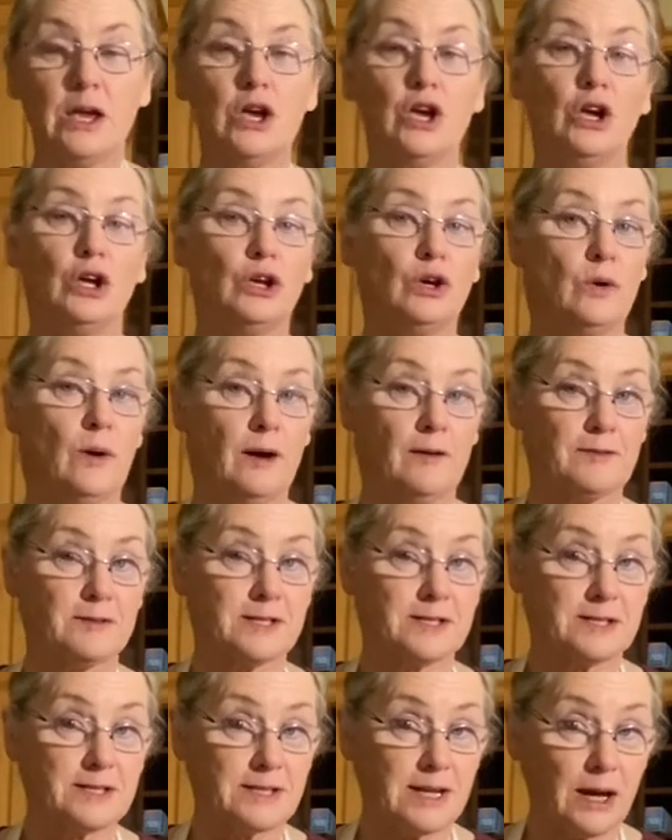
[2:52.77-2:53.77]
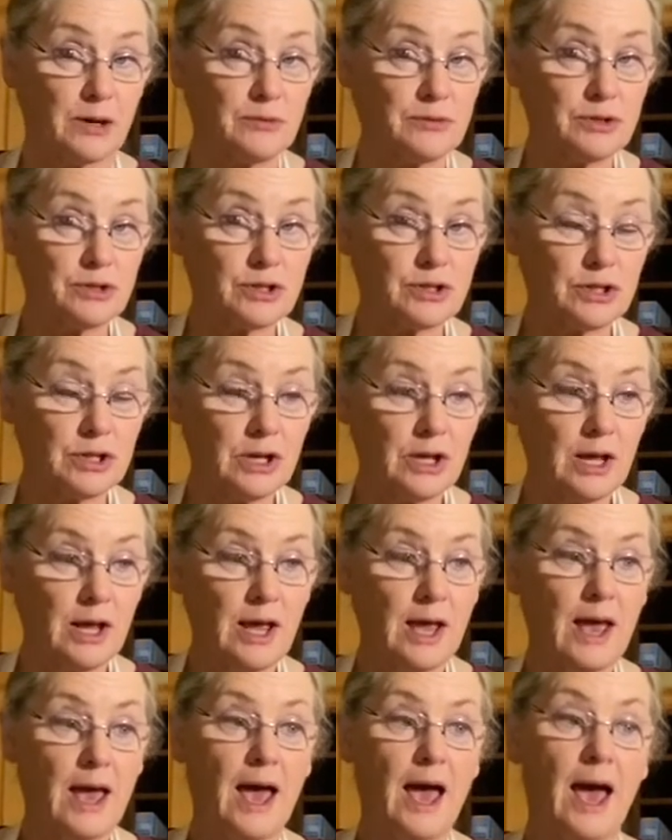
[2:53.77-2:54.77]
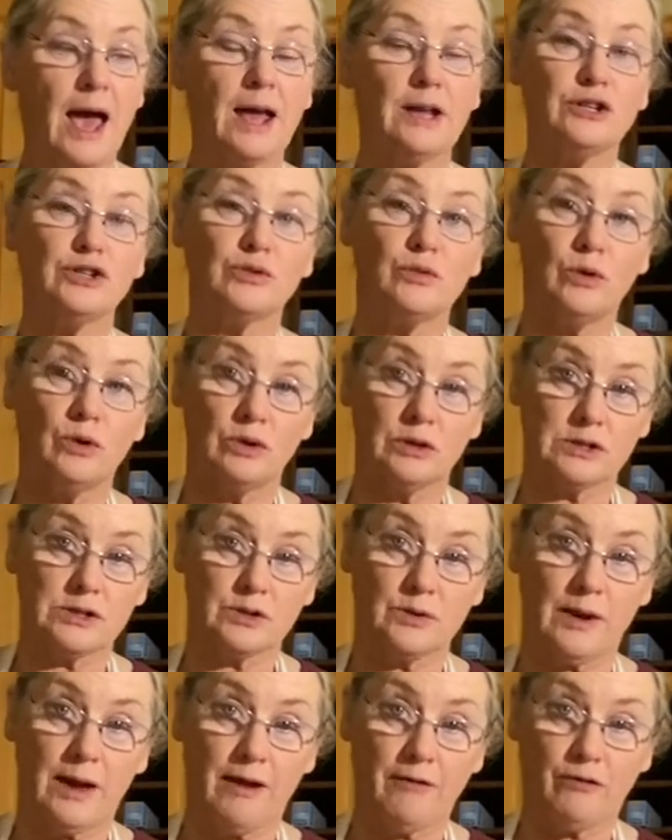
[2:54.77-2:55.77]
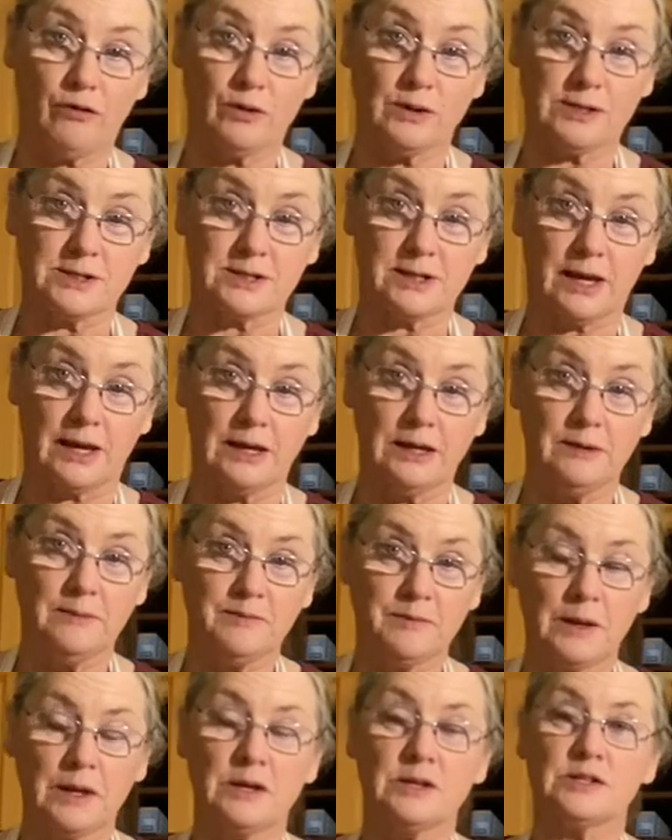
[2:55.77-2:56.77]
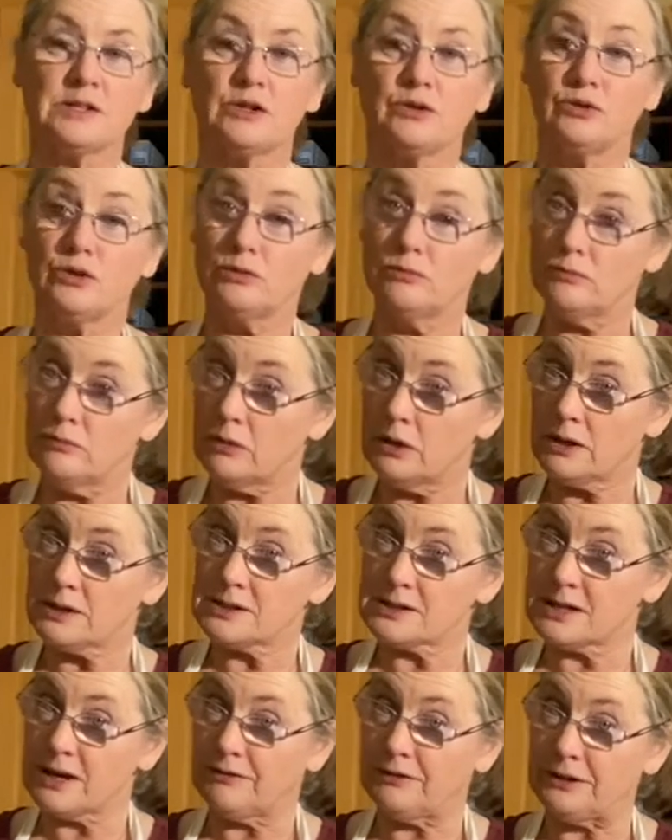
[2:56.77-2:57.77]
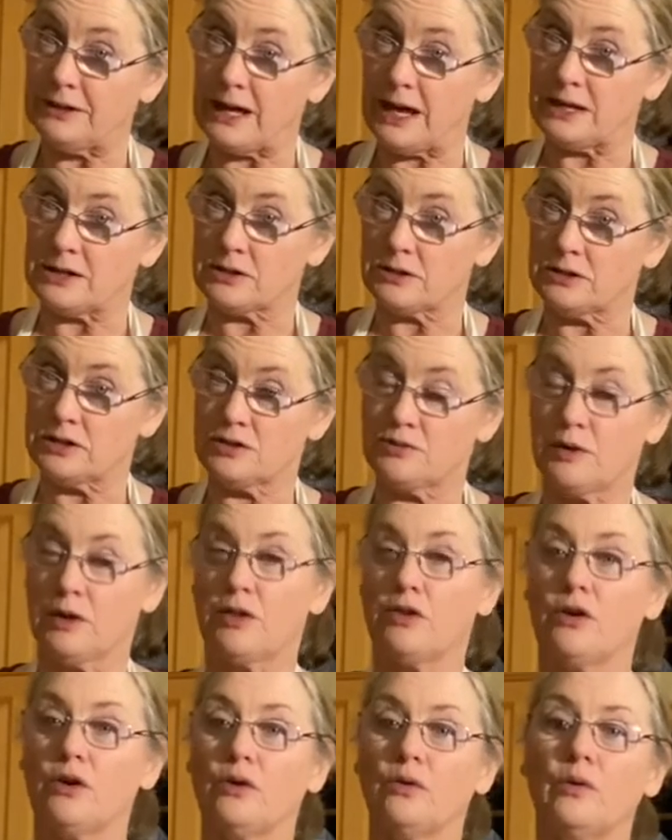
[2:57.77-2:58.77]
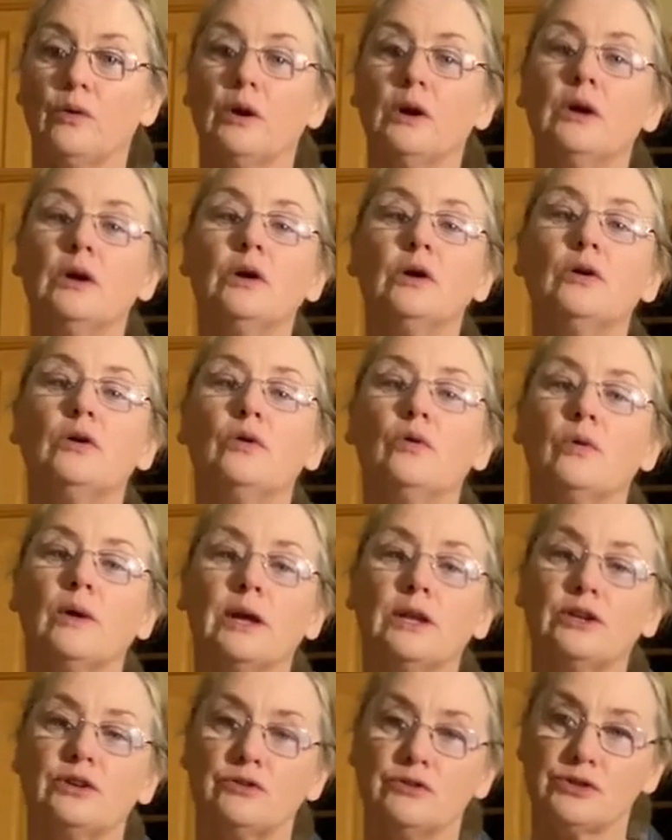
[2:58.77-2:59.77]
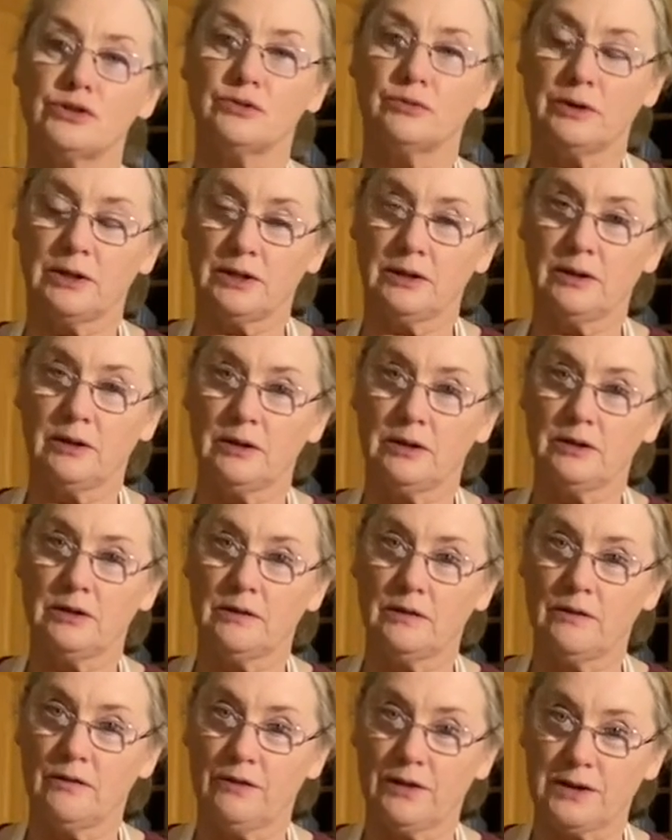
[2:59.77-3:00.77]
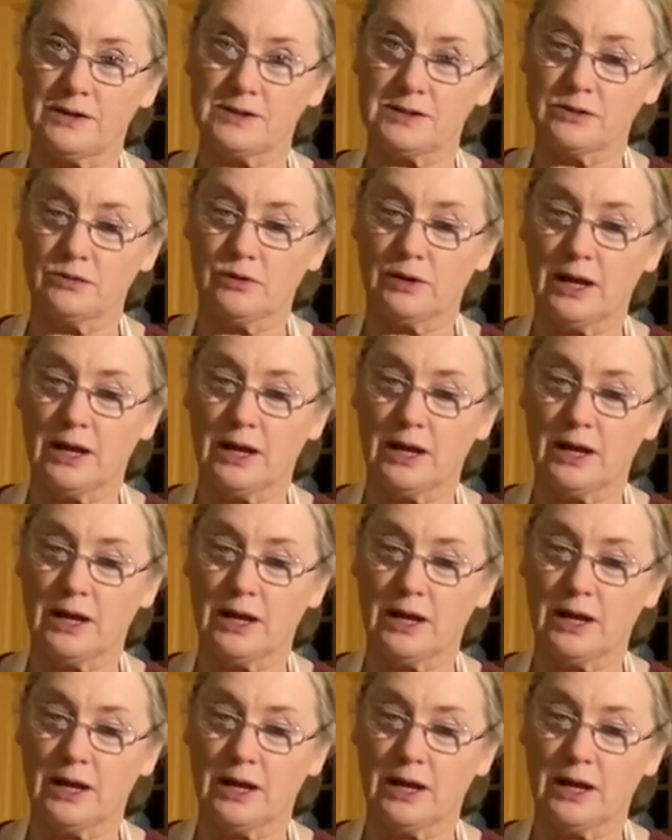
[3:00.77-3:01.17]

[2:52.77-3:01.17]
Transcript: You have stout, and you also have whiskey. So you must have an adult with you when you're doing this, okay?